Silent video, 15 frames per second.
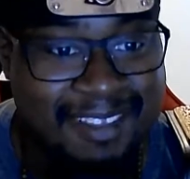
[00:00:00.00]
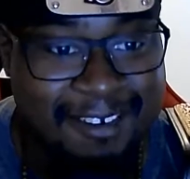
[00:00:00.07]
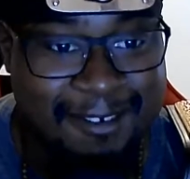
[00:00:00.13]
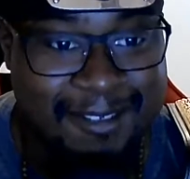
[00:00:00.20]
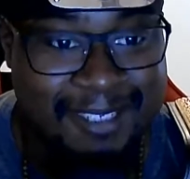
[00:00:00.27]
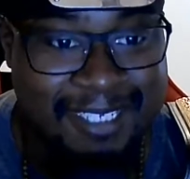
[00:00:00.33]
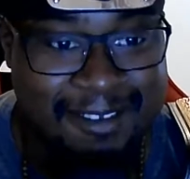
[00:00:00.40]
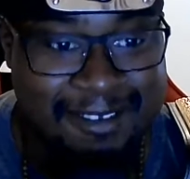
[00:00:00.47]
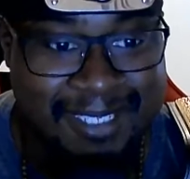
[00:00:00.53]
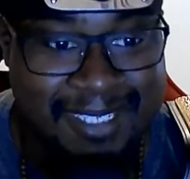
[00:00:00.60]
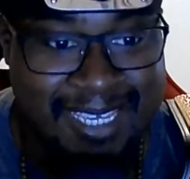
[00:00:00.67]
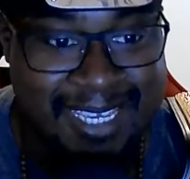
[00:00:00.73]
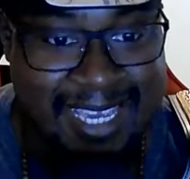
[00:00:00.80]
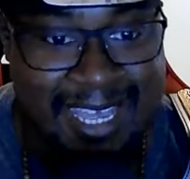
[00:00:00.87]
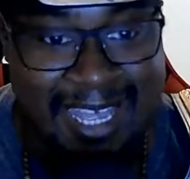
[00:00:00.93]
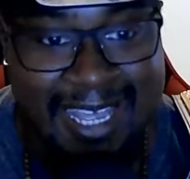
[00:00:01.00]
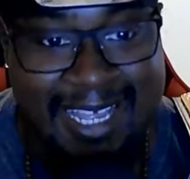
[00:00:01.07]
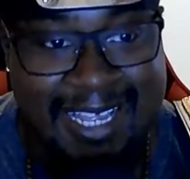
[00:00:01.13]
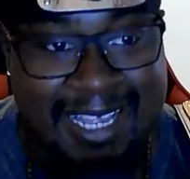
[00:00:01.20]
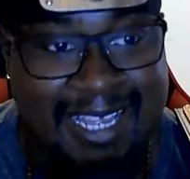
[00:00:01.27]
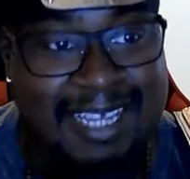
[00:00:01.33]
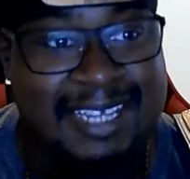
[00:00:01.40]
Ulti goes,
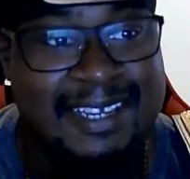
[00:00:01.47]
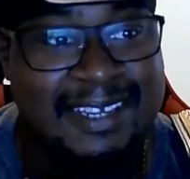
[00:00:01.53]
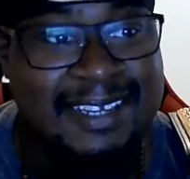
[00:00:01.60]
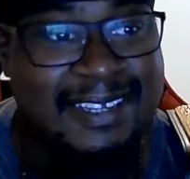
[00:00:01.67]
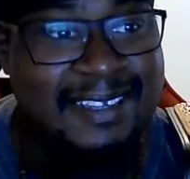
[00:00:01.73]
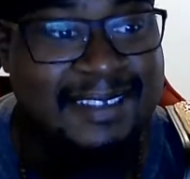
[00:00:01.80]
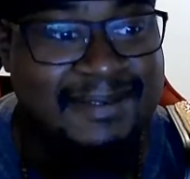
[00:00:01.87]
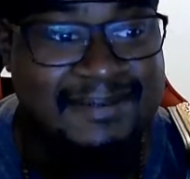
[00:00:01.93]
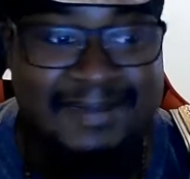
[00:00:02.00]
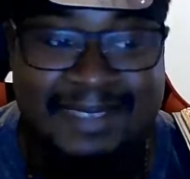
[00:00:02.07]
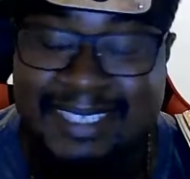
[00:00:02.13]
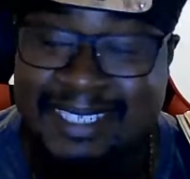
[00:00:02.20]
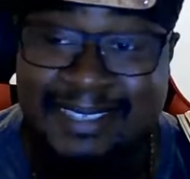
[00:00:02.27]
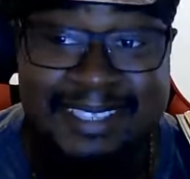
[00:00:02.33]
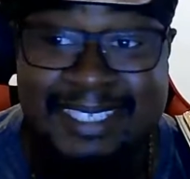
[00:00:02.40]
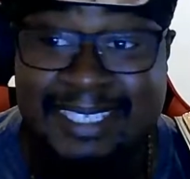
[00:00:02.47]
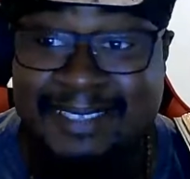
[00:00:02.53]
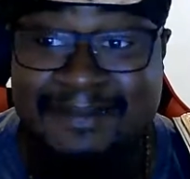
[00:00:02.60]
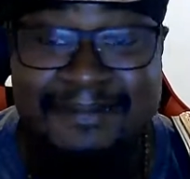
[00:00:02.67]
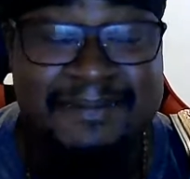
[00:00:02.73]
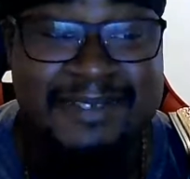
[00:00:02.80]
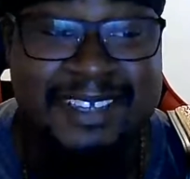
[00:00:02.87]
yeah. So this is
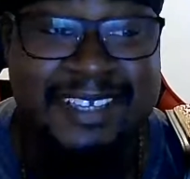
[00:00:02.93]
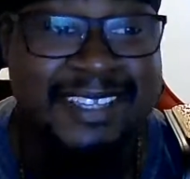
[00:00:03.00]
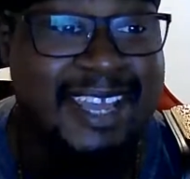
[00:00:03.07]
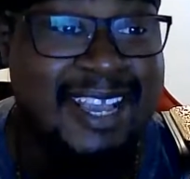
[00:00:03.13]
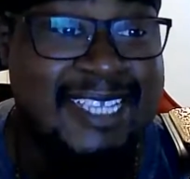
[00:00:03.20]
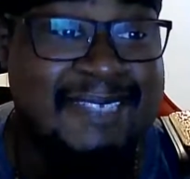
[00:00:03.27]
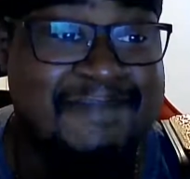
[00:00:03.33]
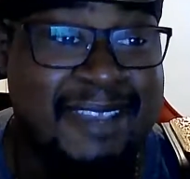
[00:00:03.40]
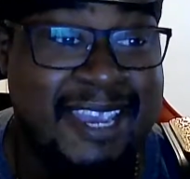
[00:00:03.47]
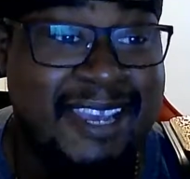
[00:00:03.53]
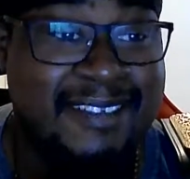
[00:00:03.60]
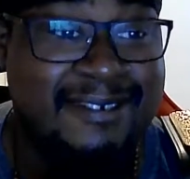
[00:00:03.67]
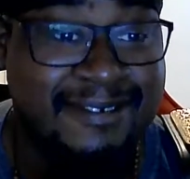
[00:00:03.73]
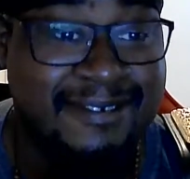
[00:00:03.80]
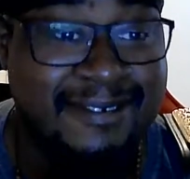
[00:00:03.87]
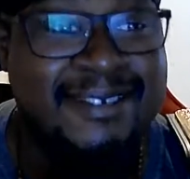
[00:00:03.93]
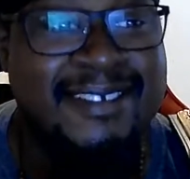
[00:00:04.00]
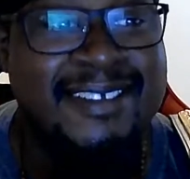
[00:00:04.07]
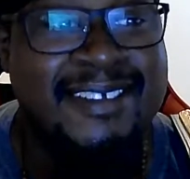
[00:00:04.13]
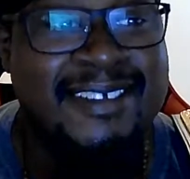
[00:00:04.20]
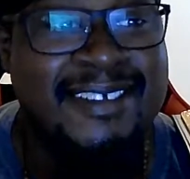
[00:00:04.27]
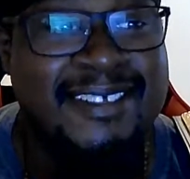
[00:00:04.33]
a good ass panel.
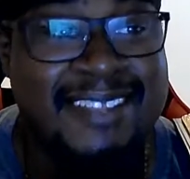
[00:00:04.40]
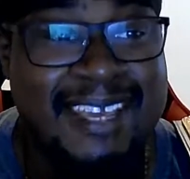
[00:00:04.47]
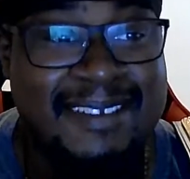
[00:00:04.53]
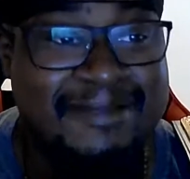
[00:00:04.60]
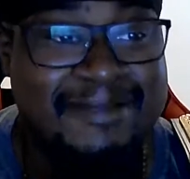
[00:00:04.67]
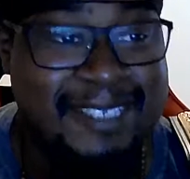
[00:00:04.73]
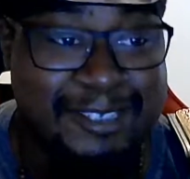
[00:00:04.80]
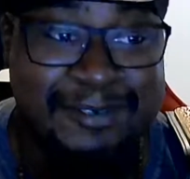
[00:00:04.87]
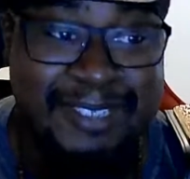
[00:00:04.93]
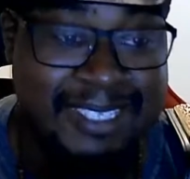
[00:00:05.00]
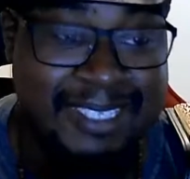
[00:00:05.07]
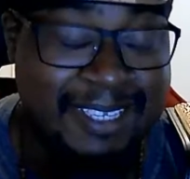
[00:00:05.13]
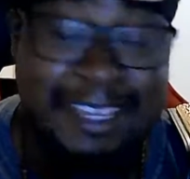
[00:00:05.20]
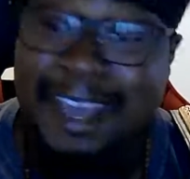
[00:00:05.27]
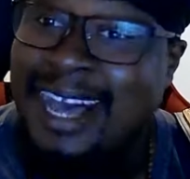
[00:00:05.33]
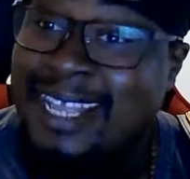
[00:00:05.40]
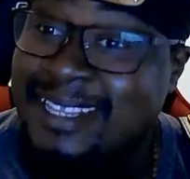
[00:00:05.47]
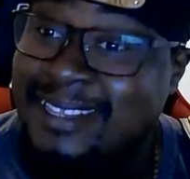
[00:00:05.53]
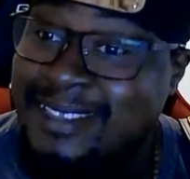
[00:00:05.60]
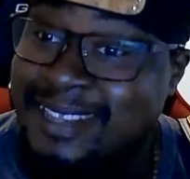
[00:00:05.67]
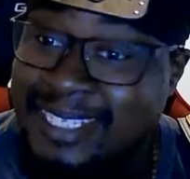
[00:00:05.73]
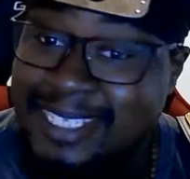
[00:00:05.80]
Like Zeus
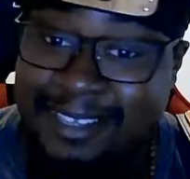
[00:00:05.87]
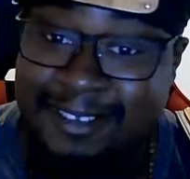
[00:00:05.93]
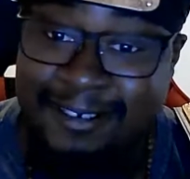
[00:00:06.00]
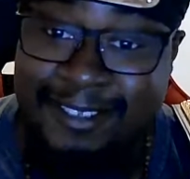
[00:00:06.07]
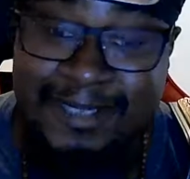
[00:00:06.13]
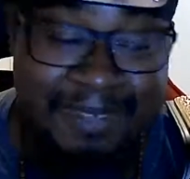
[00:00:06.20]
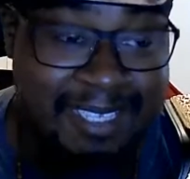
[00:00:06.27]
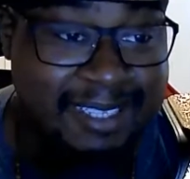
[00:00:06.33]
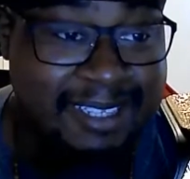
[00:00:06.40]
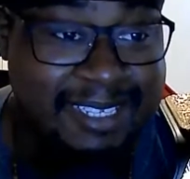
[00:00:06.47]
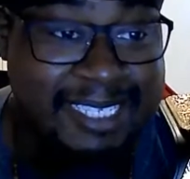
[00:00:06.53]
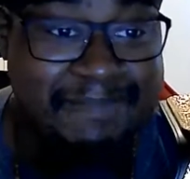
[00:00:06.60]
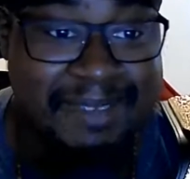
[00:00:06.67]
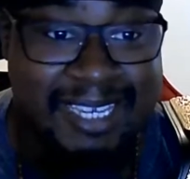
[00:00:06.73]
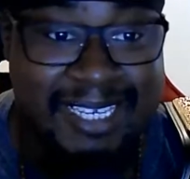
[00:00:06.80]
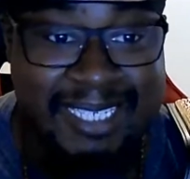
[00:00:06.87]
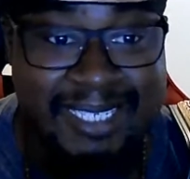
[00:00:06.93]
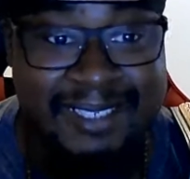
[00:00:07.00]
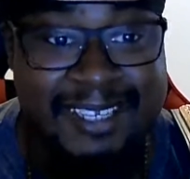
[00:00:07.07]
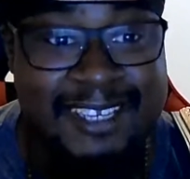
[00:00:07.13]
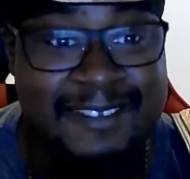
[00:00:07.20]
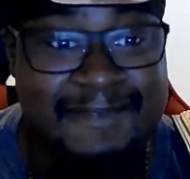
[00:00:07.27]
Cotton, excuse me, looks
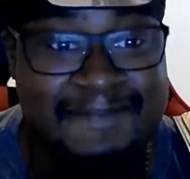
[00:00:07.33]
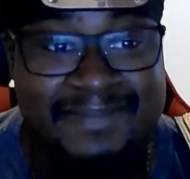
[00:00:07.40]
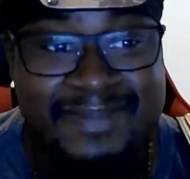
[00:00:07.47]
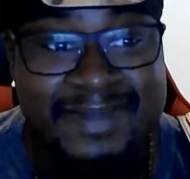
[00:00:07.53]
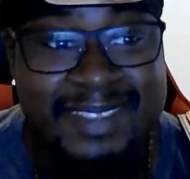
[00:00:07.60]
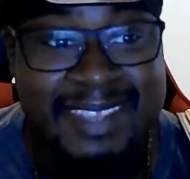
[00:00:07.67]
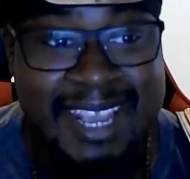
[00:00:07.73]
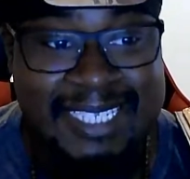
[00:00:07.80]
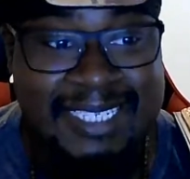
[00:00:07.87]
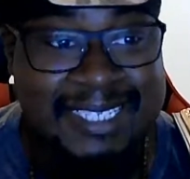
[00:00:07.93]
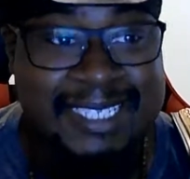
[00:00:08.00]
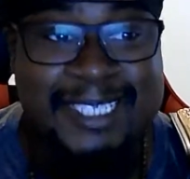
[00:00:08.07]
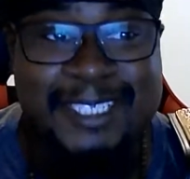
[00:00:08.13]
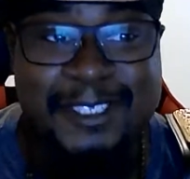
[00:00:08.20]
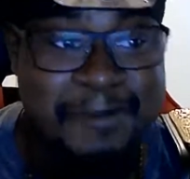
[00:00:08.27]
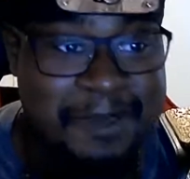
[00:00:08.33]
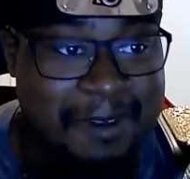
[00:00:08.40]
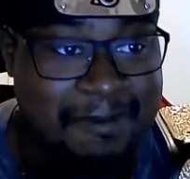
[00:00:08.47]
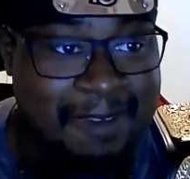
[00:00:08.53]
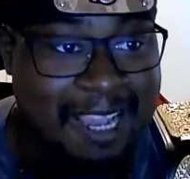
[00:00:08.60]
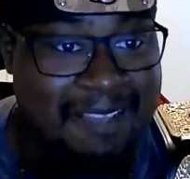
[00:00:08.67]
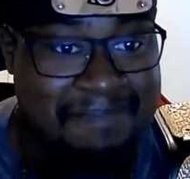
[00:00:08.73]
beastly as he's just
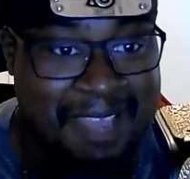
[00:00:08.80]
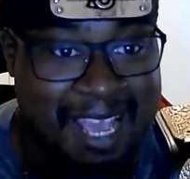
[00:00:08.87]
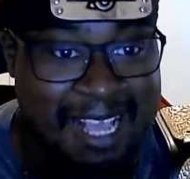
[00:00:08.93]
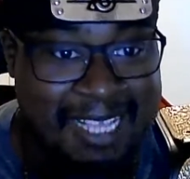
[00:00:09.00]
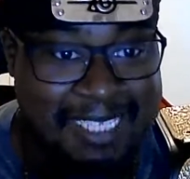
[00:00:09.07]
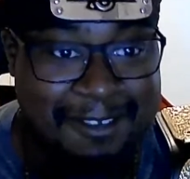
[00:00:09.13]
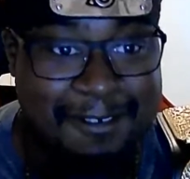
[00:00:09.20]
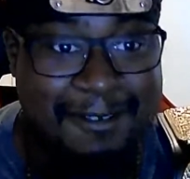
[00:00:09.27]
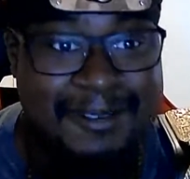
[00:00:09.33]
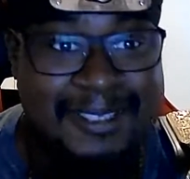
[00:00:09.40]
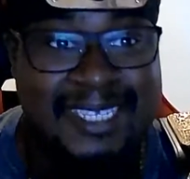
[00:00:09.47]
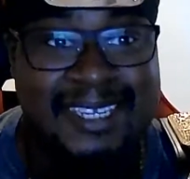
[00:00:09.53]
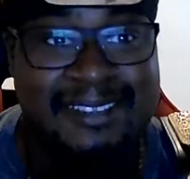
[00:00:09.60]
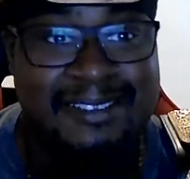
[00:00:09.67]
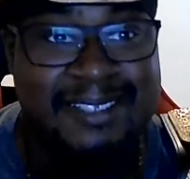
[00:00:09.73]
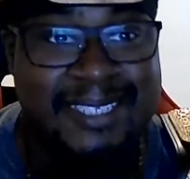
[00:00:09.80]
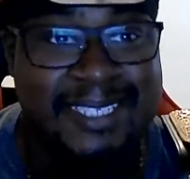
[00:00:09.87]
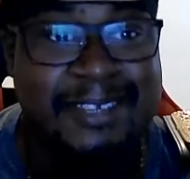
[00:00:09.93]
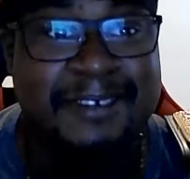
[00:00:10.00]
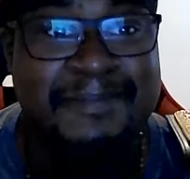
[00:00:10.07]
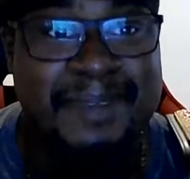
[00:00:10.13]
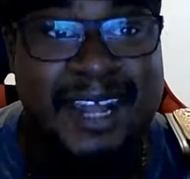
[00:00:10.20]
zooming right past Ulti and you
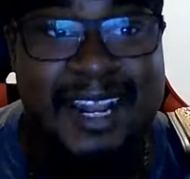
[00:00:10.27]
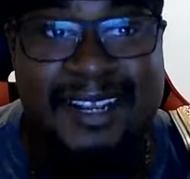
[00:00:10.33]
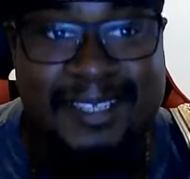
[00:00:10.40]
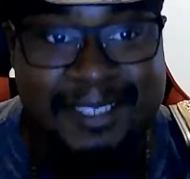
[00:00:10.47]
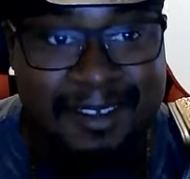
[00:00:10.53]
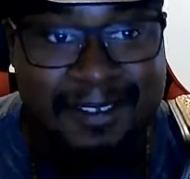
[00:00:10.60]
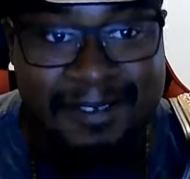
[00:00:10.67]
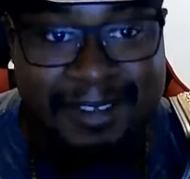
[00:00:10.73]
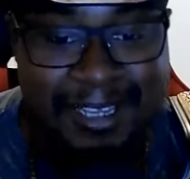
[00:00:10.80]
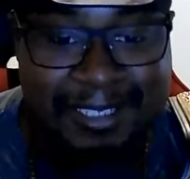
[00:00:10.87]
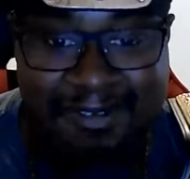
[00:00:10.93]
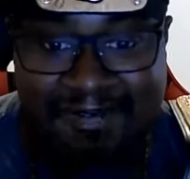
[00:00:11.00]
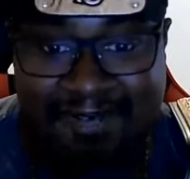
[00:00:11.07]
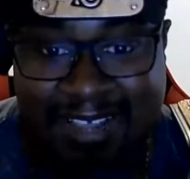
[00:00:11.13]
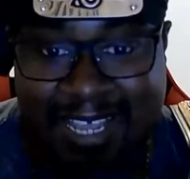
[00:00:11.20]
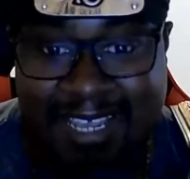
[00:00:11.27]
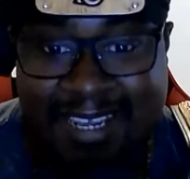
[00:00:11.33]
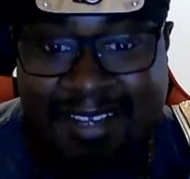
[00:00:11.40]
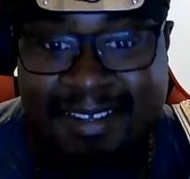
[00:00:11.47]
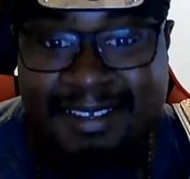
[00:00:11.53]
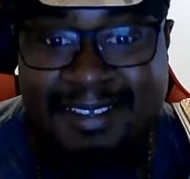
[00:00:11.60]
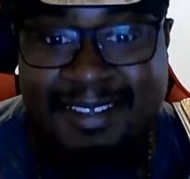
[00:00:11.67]
see her body's all
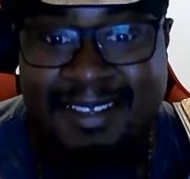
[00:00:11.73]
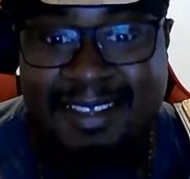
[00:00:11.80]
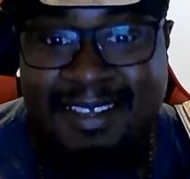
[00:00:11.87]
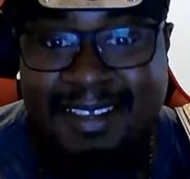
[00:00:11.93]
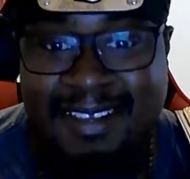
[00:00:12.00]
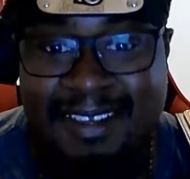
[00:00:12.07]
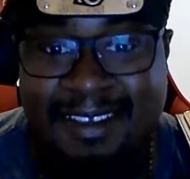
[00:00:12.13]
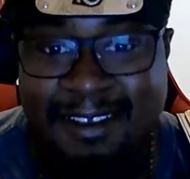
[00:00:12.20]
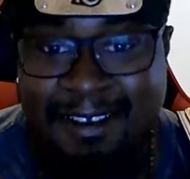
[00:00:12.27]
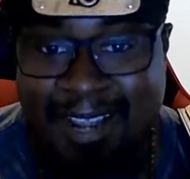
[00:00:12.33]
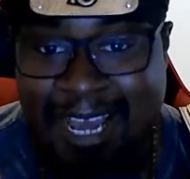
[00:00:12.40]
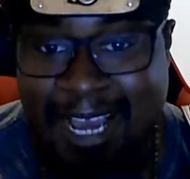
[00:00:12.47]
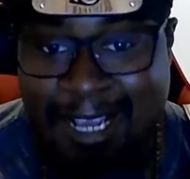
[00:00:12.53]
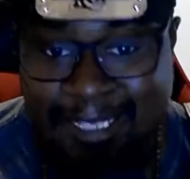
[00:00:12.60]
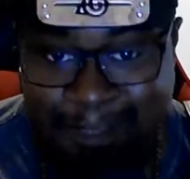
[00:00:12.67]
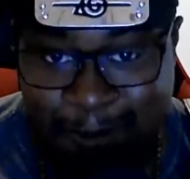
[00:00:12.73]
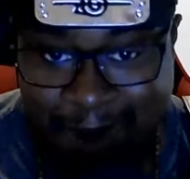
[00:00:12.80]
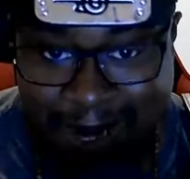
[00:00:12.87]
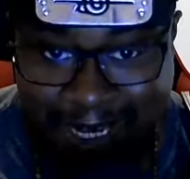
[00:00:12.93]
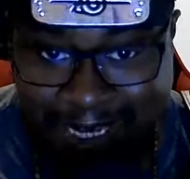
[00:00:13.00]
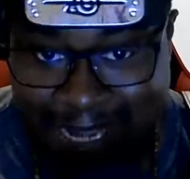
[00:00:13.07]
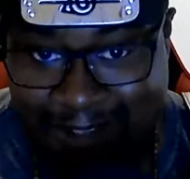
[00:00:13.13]
electrified. Her eyes are
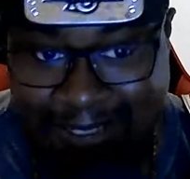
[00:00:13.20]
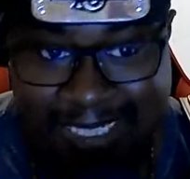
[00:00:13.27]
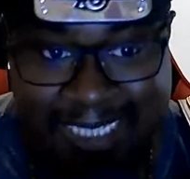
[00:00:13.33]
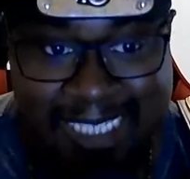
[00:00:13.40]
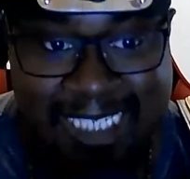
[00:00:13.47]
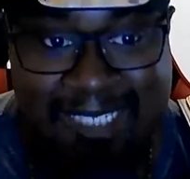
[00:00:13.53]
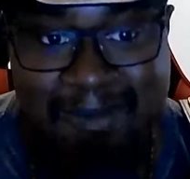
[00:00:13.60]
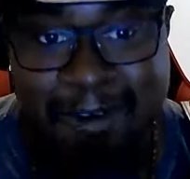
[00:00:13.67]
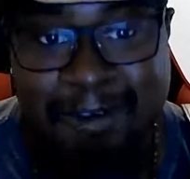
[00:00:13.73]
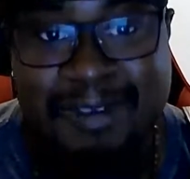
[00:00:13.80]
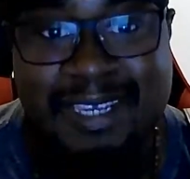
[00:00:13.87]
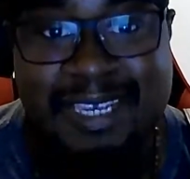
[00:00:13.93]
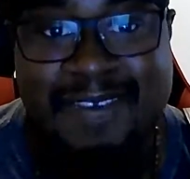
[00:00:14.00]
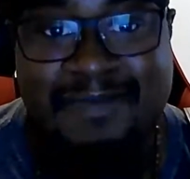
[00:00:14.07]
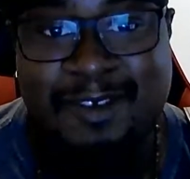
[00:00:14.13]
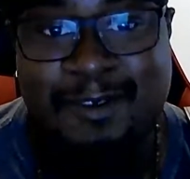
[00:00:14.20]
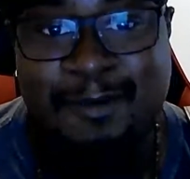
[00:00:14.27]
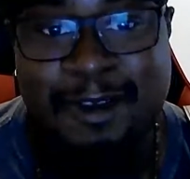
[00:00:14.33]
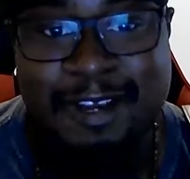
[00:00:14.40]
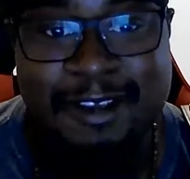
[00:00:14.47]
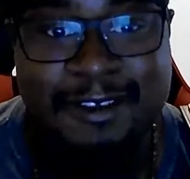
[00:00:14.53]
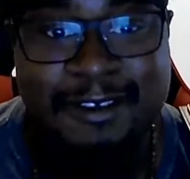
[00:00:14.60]
wider down. she's smoking
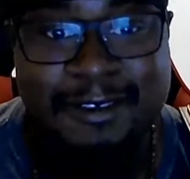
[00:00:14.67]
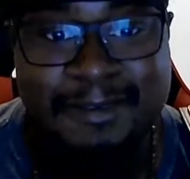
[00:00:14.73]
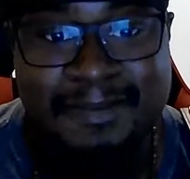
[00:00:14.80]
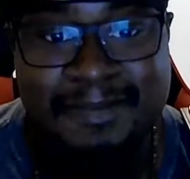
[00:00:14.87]
everywhere.